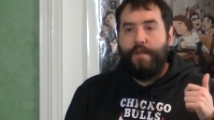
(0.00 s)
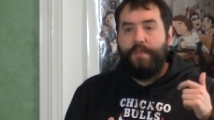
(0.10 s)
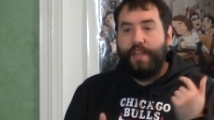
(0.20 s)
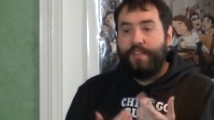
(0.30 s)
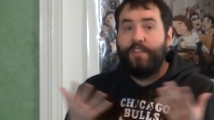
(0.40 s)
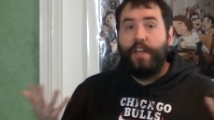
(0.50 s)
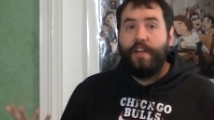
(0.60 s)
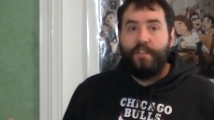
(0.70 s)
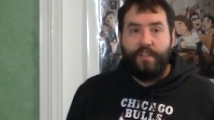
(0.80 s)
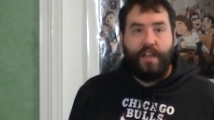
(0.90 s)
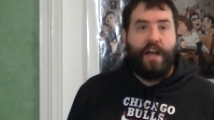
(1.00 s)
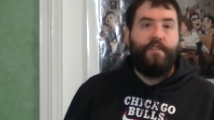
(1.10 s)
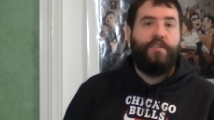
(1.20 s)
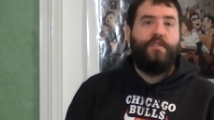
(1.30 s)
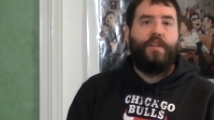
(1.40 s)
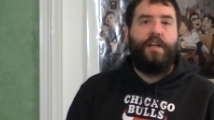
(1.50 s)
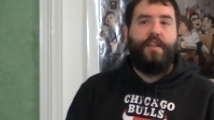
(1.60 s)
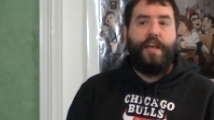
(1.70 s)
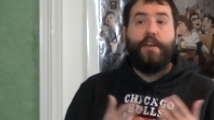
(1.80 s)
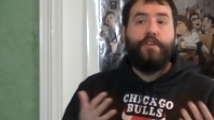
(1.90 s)
excited us, a lot of us.
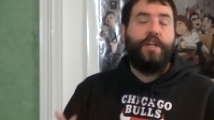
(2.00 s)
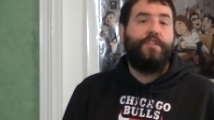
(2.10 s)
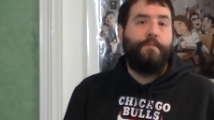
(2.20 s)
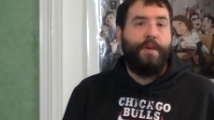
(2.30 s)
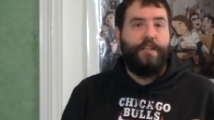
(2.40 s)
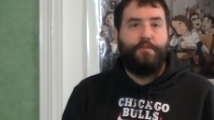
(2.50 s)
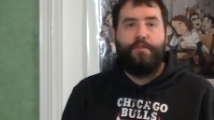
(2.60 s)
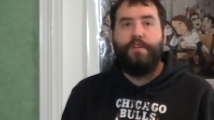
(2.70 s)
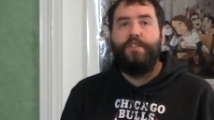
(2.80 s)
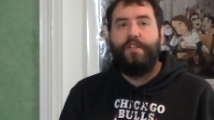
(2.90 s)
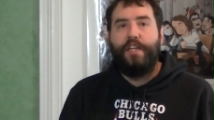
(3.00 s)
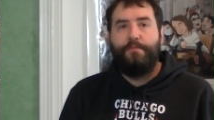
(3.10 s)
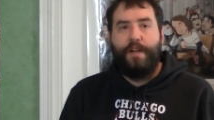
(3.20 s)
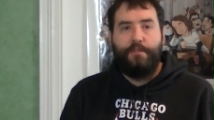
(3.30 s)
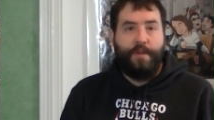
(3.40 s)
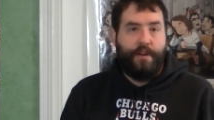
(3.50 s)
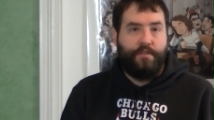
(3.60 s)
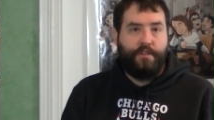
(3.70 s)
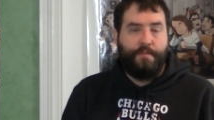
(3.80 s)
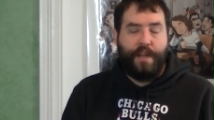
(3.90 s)
They energized the base with original Xbox
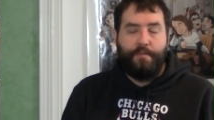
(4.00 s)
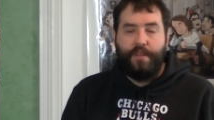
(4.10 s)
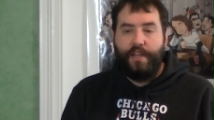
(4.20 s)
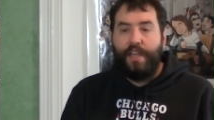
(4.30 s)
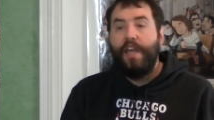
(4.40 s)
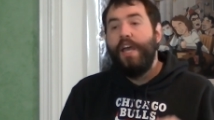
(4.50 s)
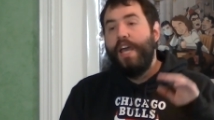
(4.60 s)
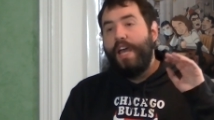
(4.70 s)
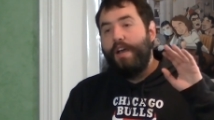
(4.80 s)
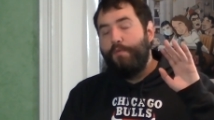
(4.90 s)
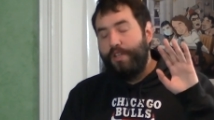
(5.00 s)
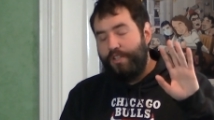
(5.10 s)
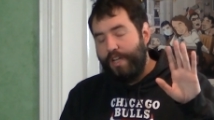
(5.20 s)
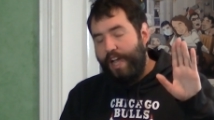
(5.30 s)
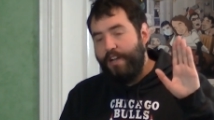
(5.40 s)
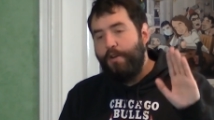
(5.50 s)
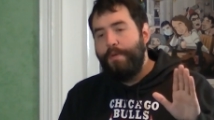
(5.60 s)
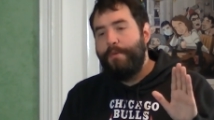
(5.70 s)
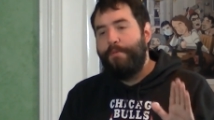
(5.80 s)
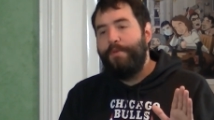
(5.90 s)
backwards compatibility, which I know
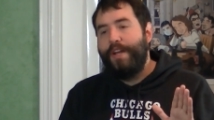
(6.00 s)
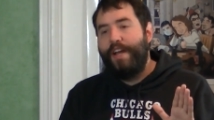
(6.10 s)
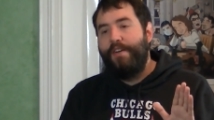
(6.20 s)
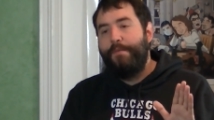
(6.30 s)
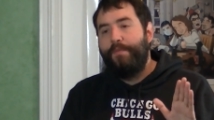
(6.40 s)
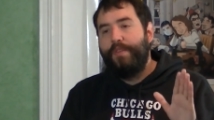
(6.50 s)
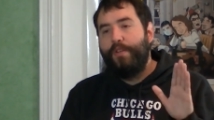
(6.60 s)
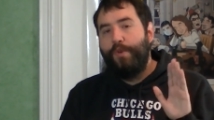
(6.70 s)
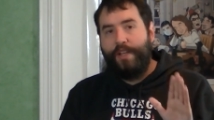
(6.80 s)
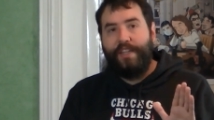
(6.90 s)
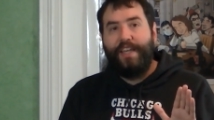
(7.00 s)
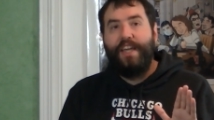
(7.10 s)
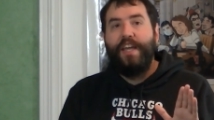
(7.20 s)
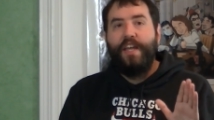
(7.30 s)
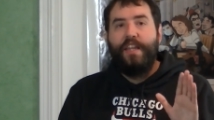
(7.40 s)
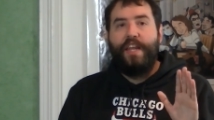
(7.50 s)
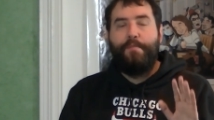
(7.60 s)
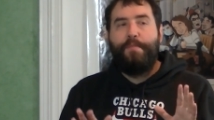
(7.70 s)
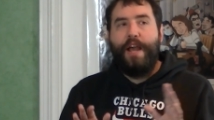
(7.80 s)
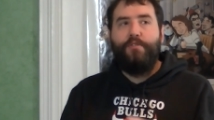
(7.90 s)
people point out quickly
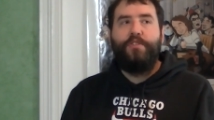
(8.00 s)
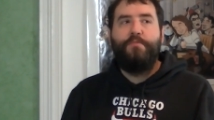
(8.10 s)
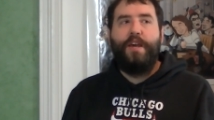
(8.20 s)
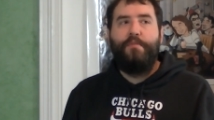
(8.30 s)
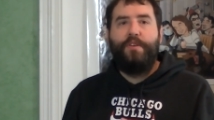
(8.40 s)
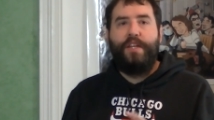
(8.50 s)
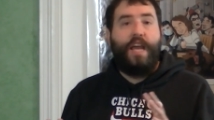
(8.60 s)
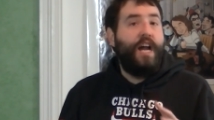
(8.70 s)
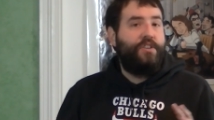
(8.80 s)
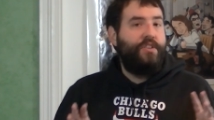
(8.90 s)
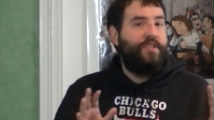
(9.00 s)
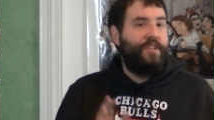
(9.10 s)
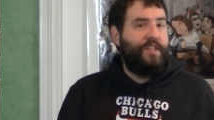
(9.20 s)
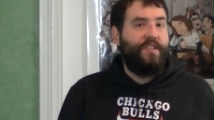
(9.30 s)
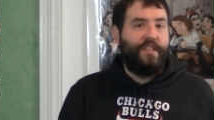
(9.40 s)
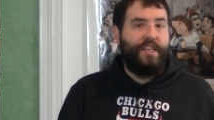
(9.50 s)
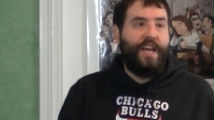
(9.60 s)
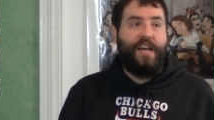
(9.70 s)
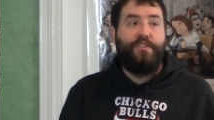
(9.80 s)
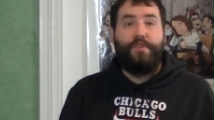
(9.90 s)
that backwards compatibility actually statistically
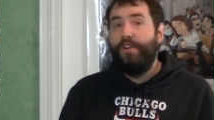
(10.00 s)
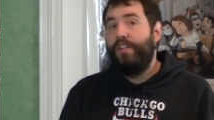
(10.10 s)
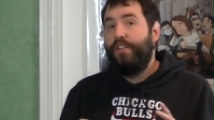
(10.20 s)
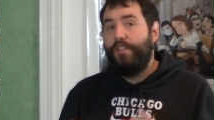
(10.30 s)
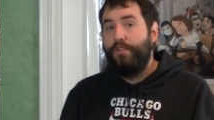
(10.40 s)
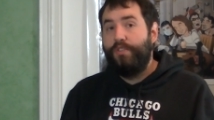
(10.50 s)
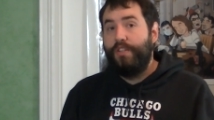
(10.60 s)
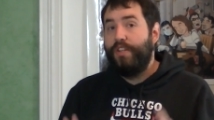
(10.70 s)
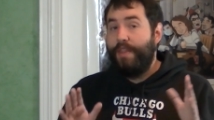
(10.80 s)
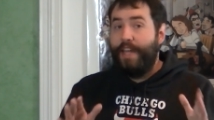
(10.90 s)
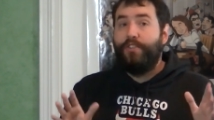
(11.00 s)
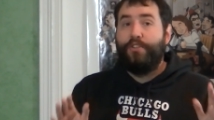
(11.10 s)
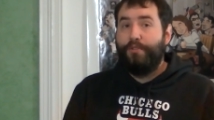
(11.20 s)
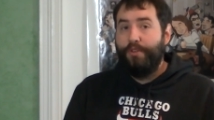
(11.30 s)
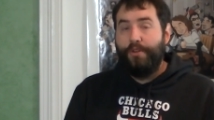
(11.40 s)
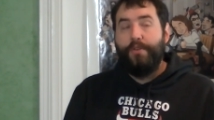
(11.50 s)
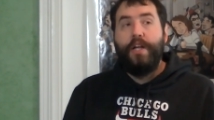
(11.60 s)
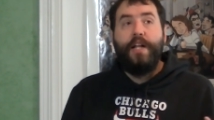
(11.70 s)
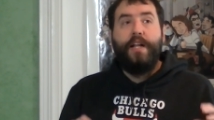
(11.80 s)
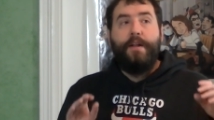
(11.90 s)
has very little usage, and that's true.
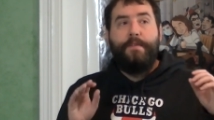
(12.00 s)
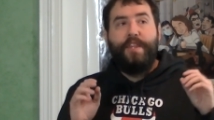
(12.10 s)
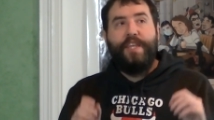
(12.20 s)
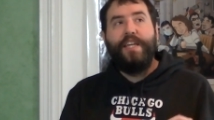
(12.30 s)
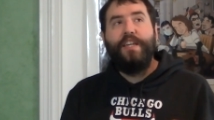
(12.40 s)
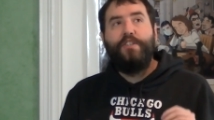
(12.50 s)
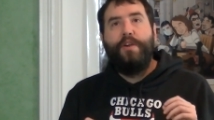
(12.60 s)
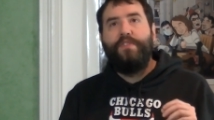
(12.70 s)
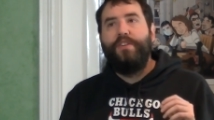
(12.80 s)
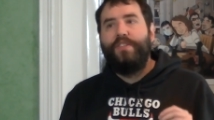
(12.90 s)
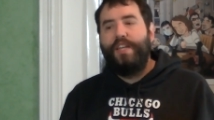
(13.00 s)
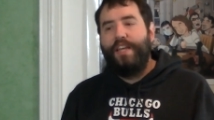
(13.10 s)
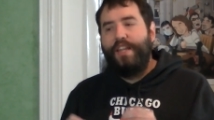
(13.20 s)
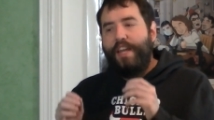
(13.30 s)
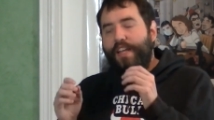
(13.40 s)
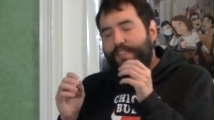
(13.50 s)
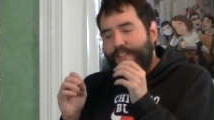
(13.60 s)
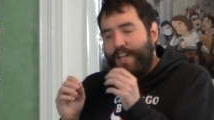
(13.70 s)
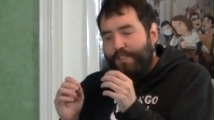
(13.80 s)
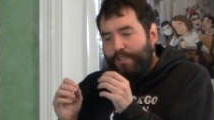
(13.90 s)
The thing is, you have to understand that it's
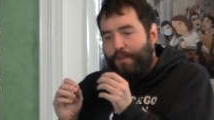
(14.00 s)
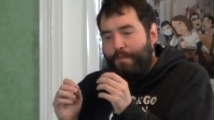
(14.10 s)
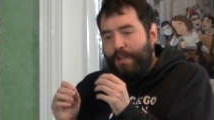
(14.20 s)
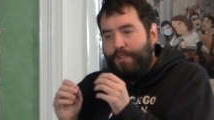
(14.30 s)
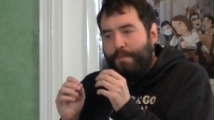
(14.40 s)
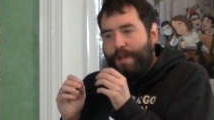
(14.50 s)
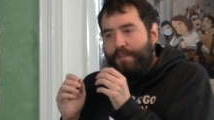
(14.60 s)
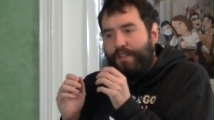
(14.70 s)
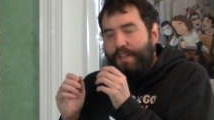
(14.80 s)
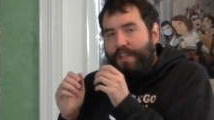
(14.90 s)
not so much about